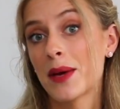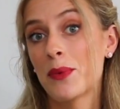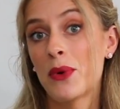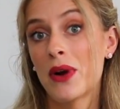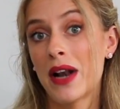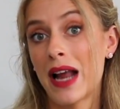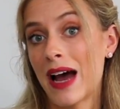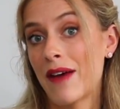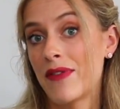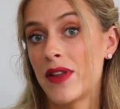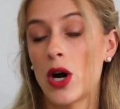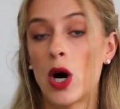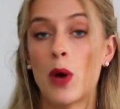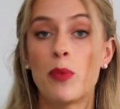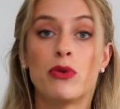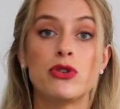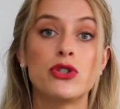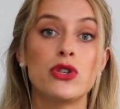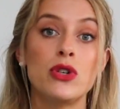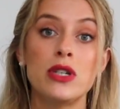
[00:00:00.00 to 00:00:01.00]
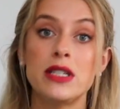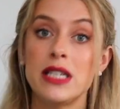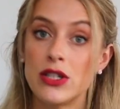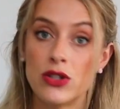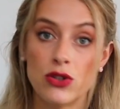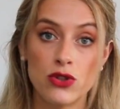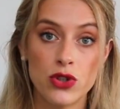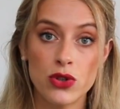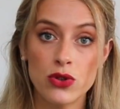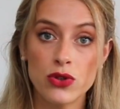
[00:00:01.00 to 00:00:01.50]
wouldn't have the opportunity
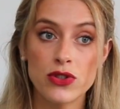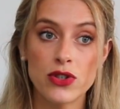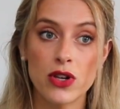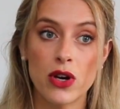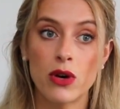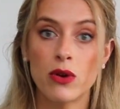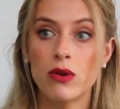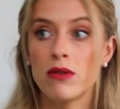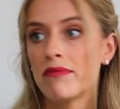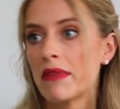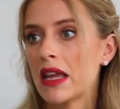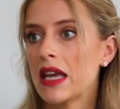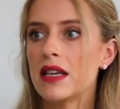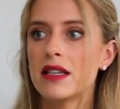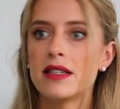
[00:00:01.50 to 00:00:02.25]
to do so,